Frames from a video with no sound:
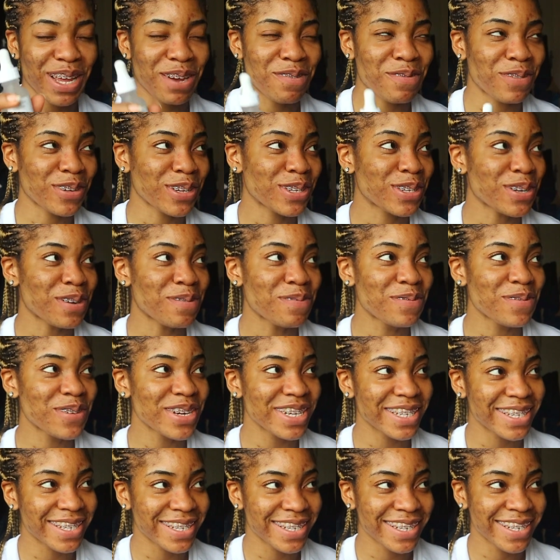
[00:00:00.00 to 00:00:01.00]
Like, for some
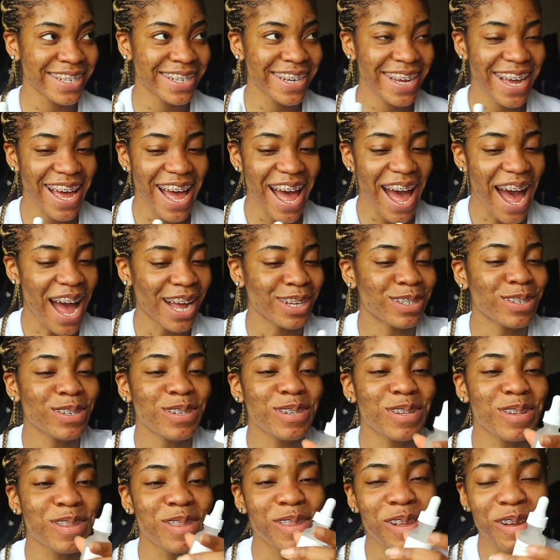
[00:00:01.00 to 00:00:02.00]
reason, I
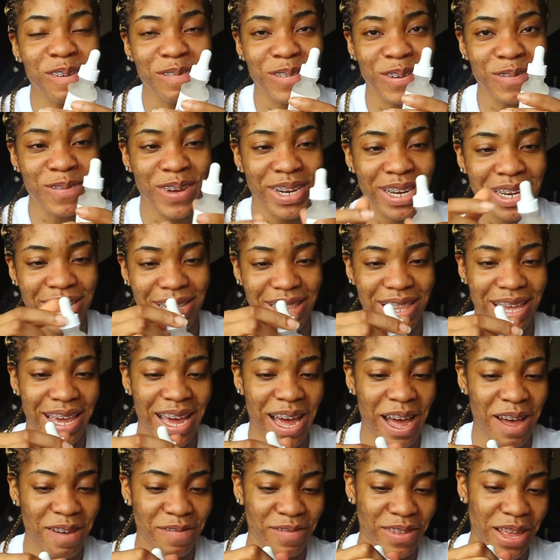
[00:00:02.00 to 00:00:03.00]
just love it when they
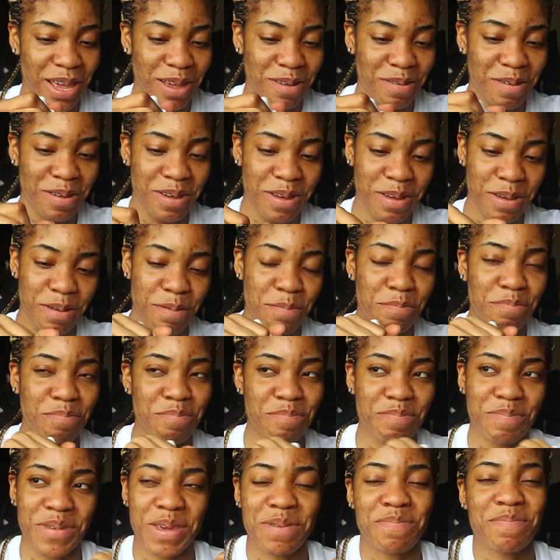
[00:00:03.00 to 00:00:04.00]
have like
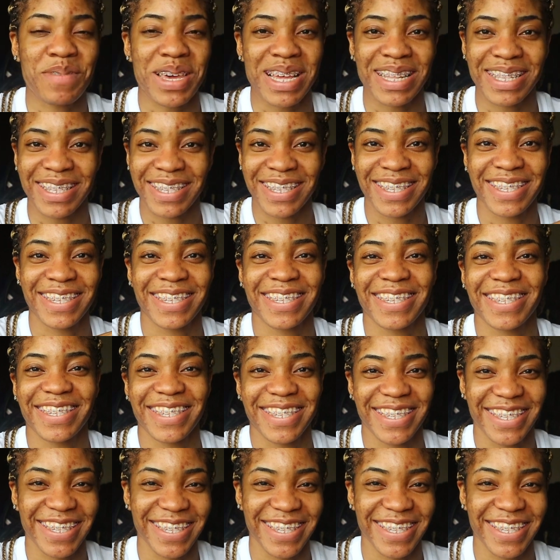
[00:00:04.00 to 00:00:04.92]
pipettes.